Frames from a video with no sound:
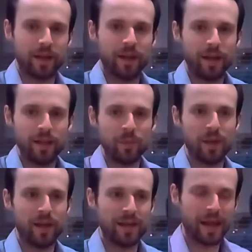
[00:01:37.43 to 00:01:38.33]
Uh, you
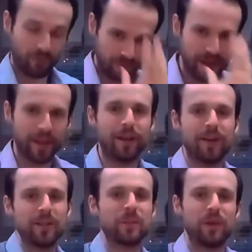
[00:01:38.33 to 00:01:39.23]
may now
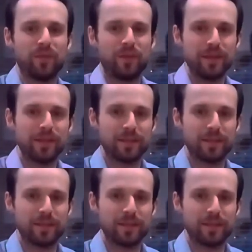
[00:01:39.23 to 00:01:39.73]
recognise my face